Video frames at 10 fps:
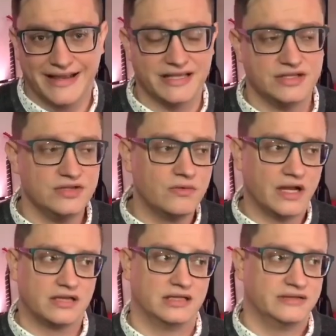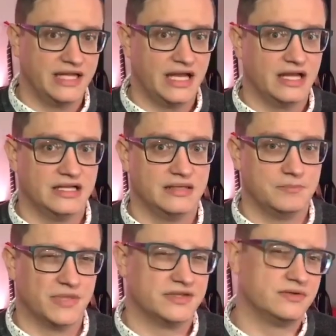And then you write clarinet,
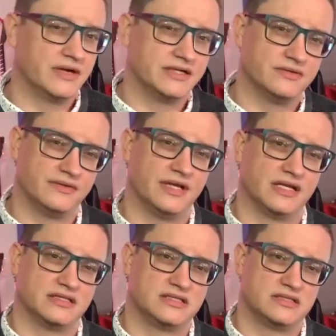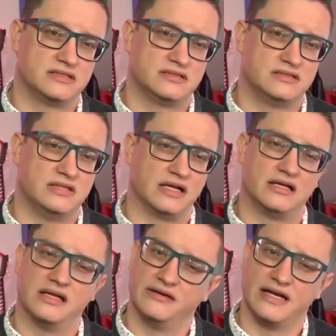but the director thinks that
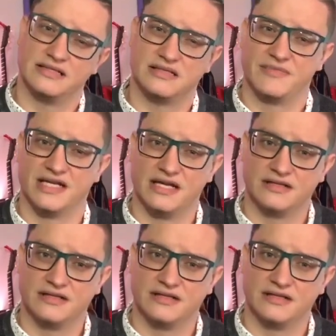clarinet is something